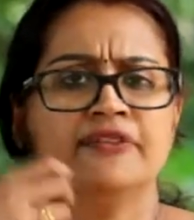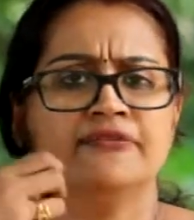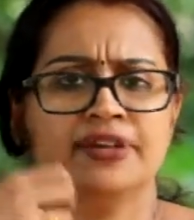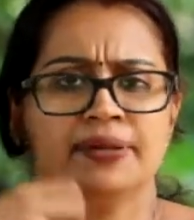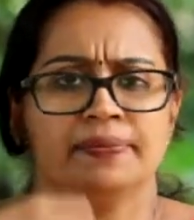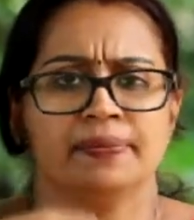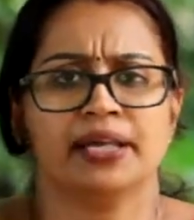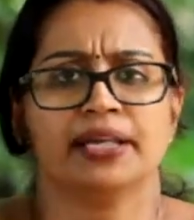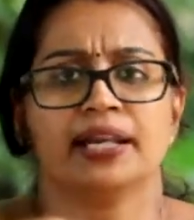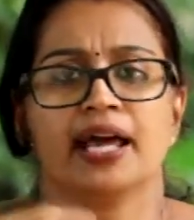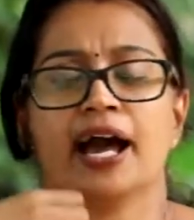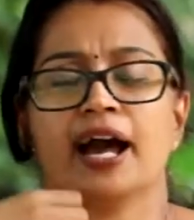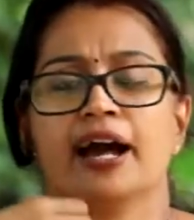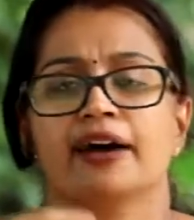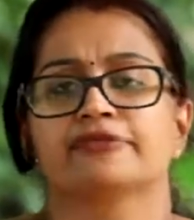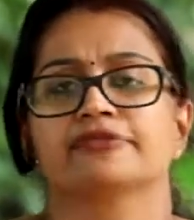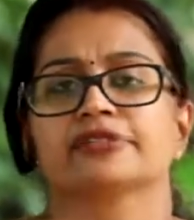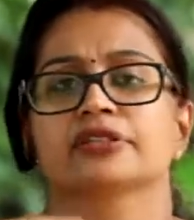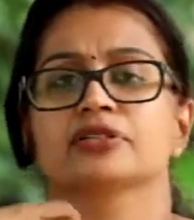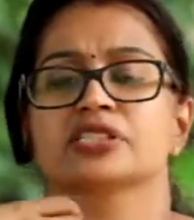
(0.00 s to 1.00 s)
women
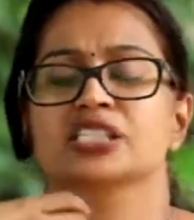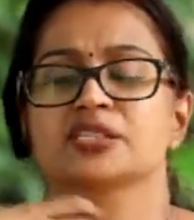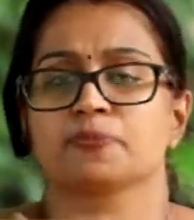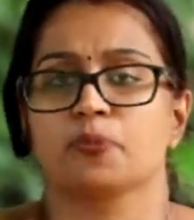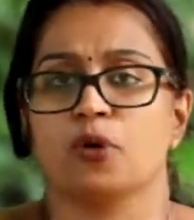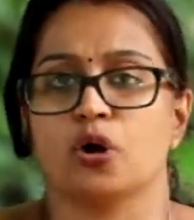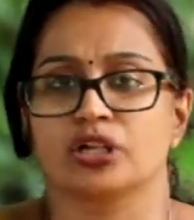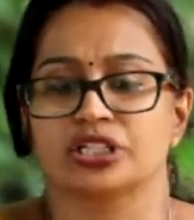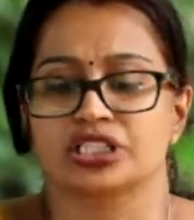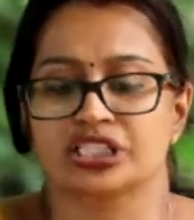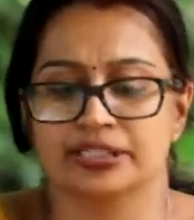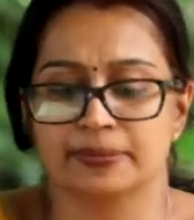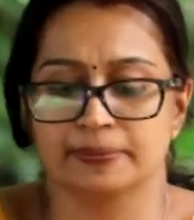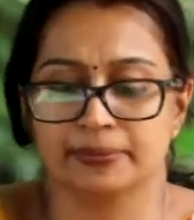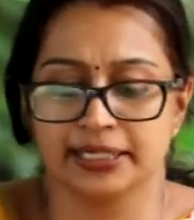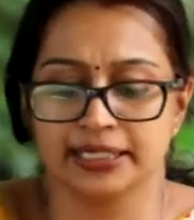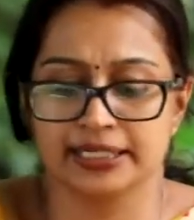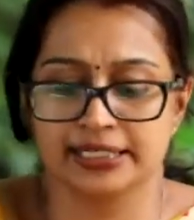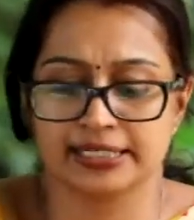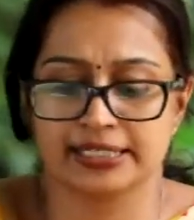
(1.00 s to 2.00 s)
have the
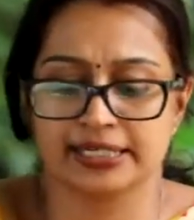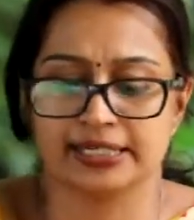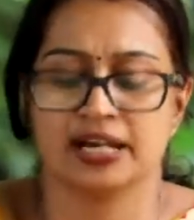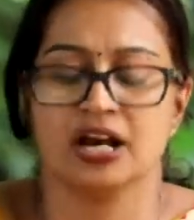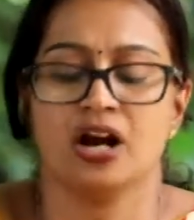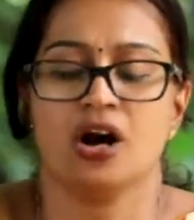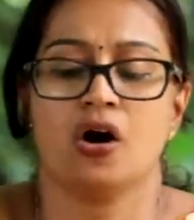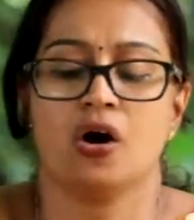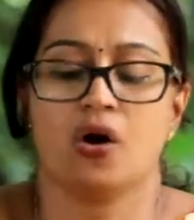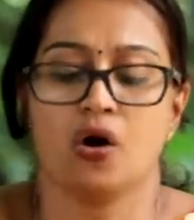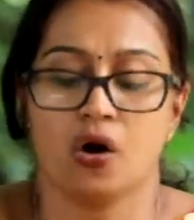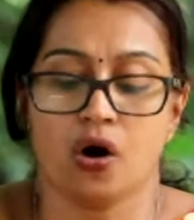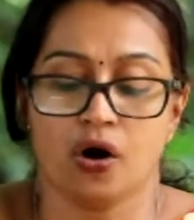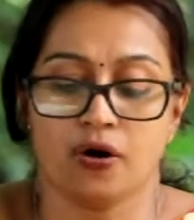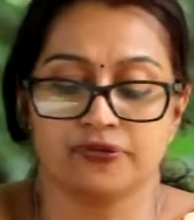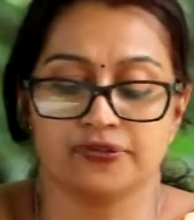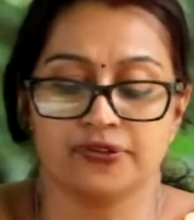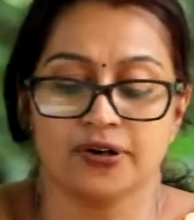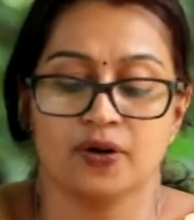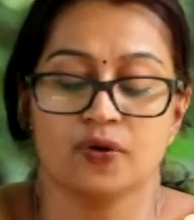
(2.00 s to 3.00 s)
responsibility
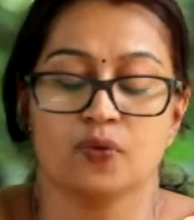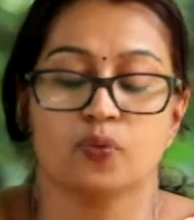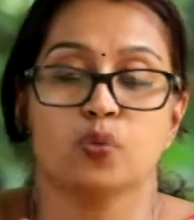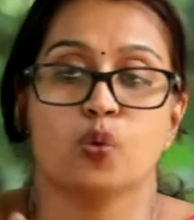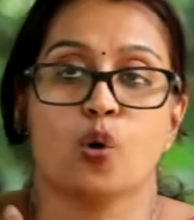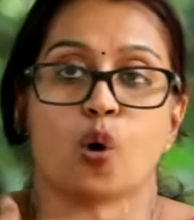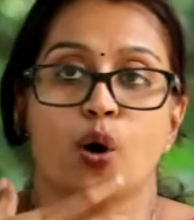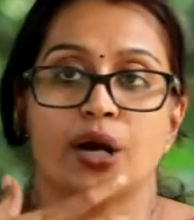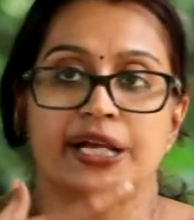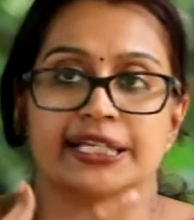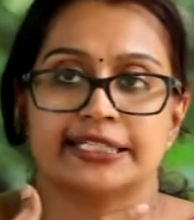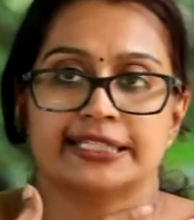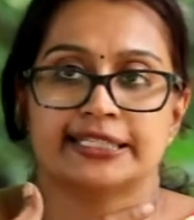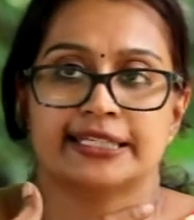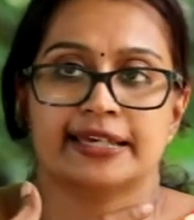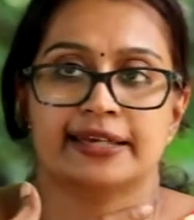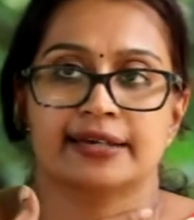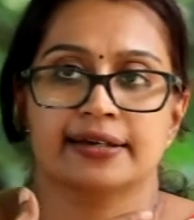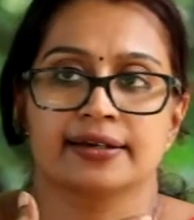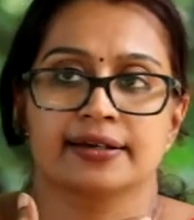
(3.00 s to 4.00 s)
of
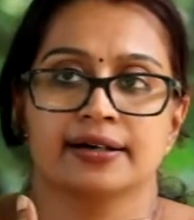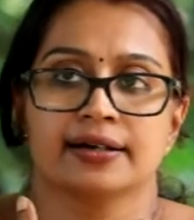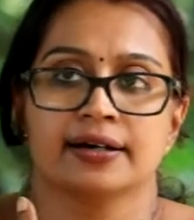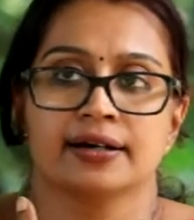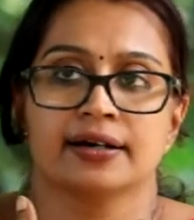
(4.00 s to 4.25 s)
voicing